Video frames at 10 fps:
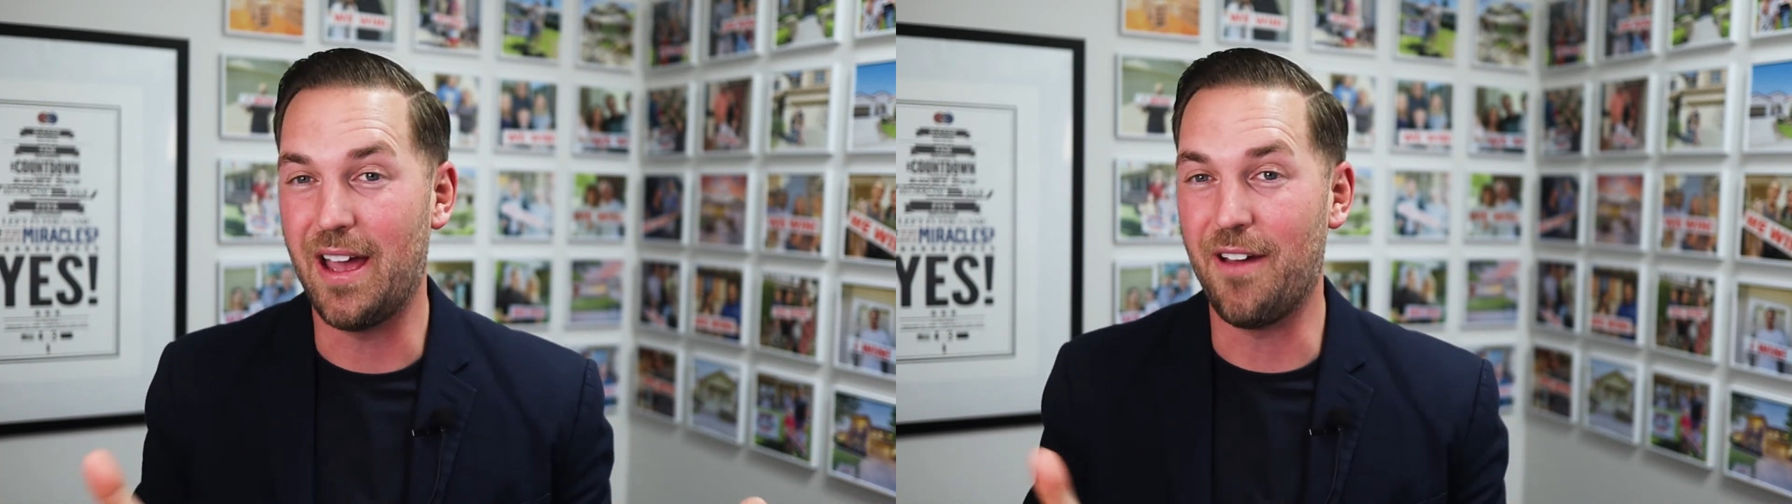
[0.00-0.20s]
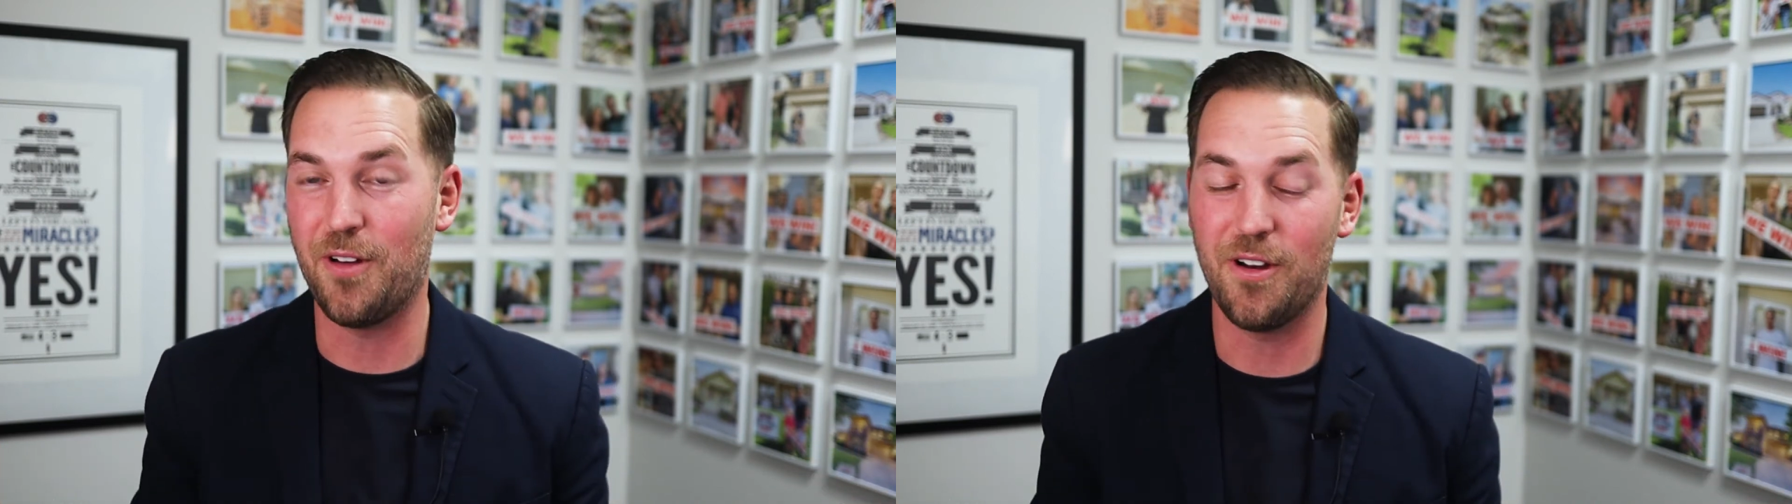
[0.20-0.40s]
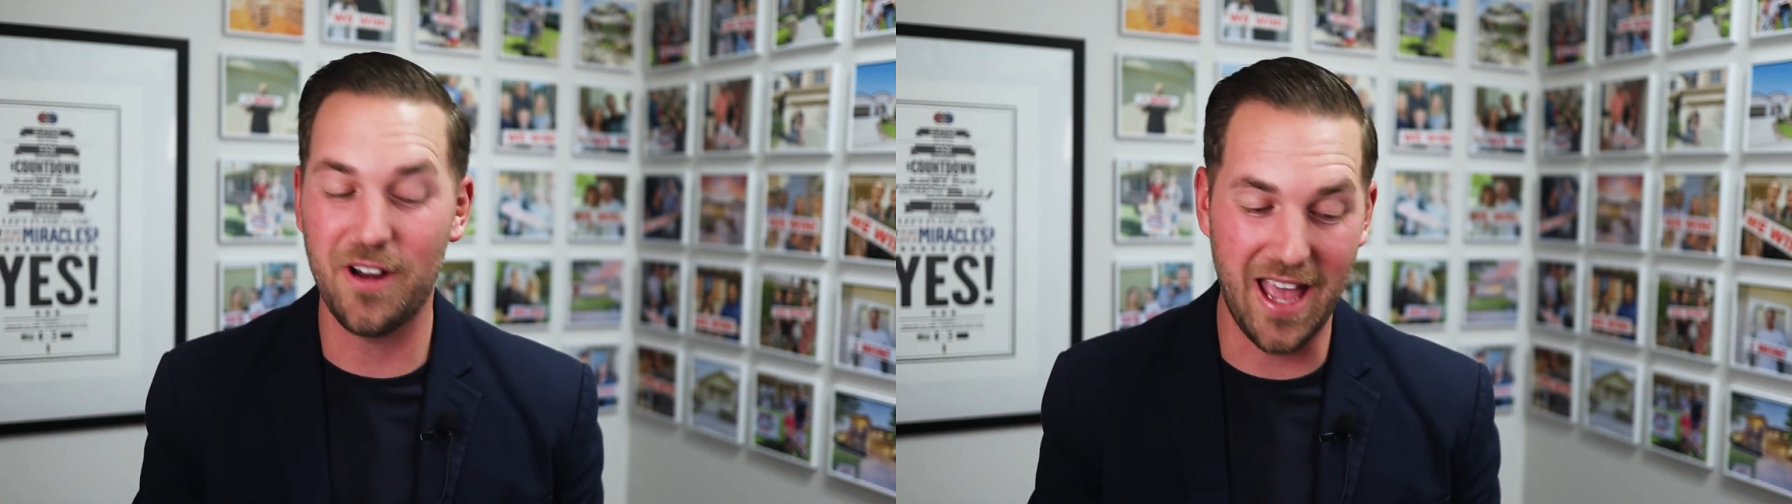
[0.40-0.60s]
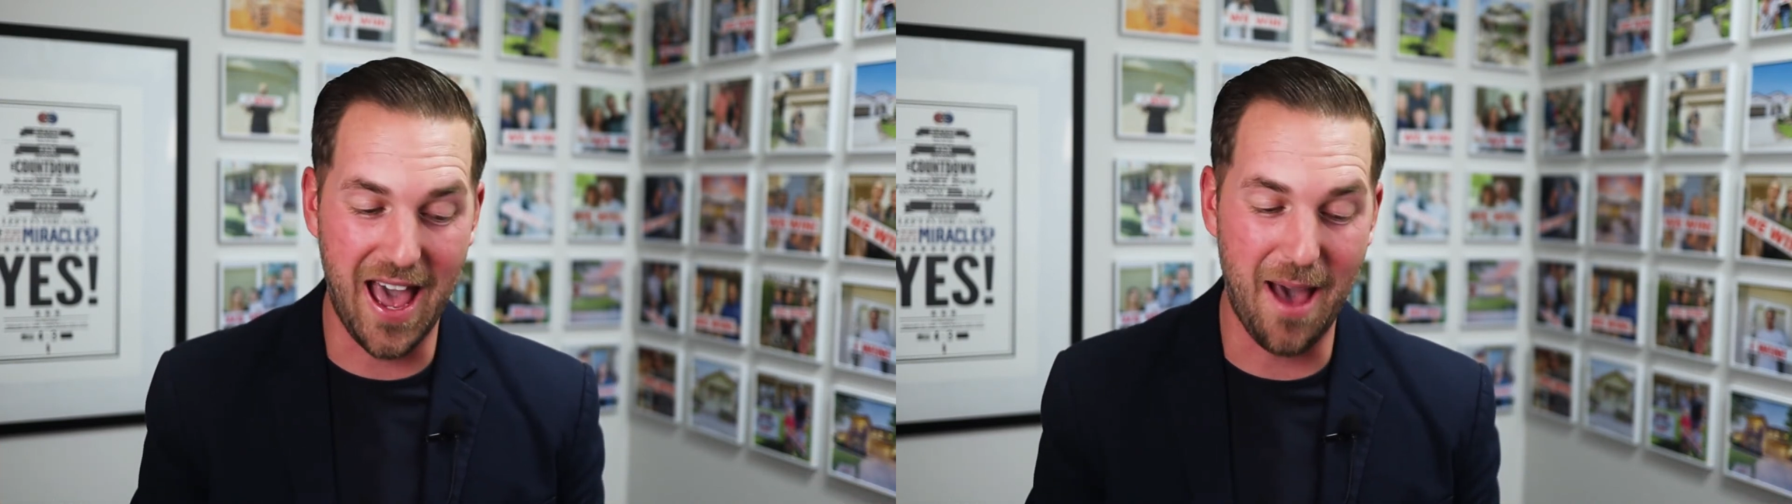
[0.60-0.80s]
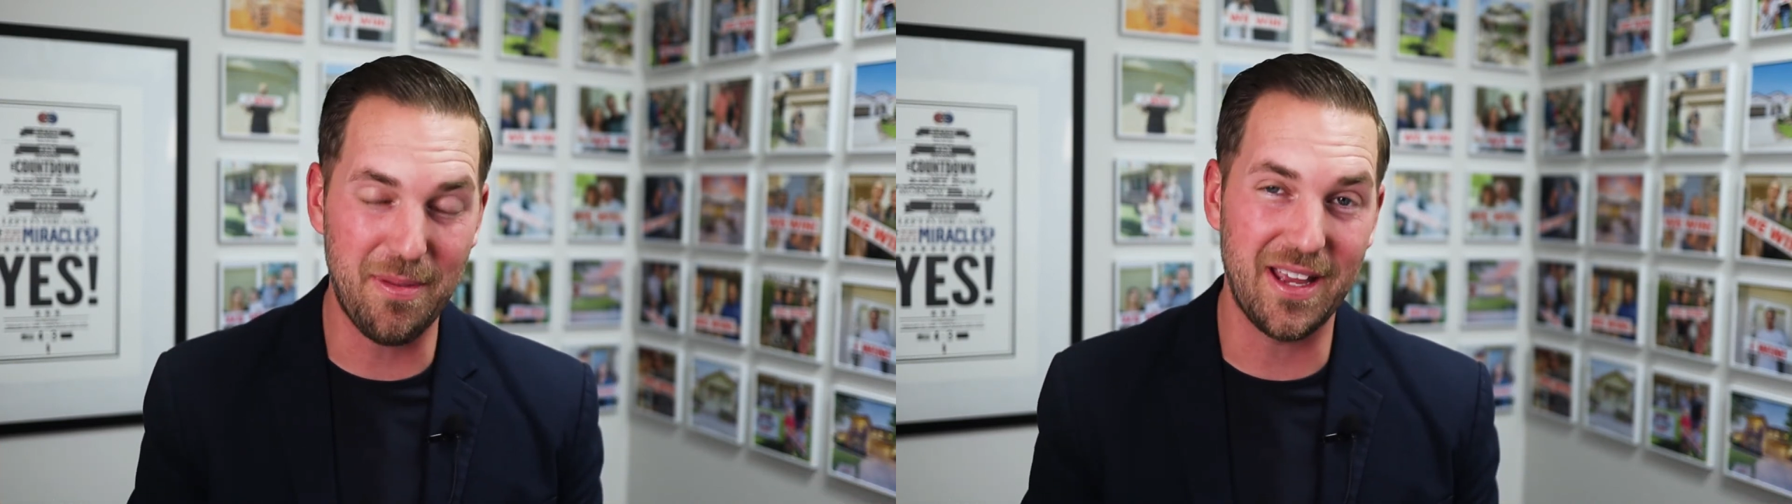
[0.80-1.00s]
I've heard it
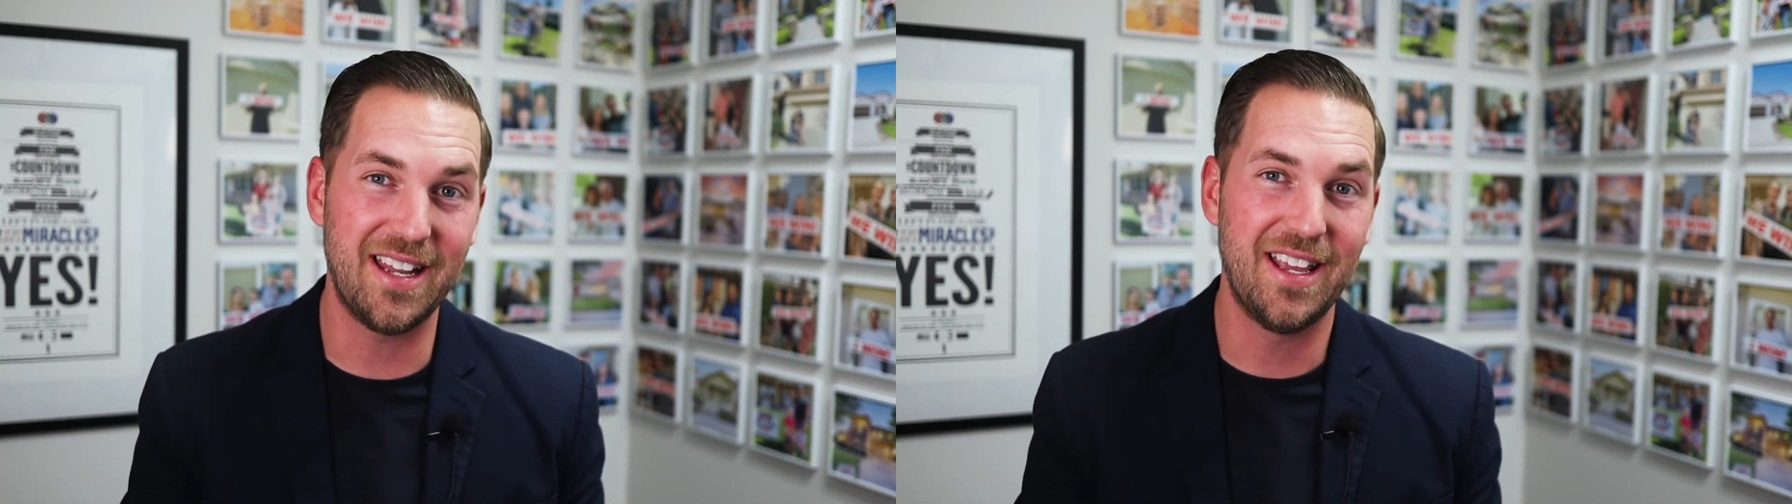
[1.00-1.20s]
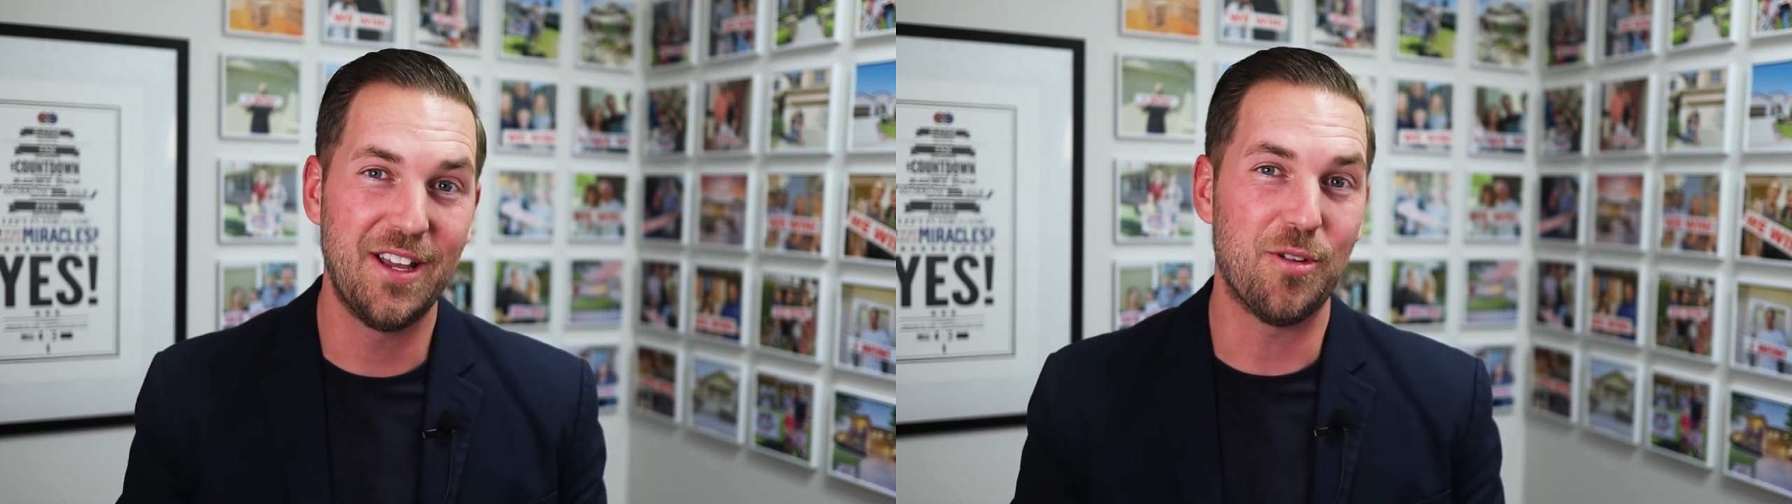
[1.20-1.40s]
happen.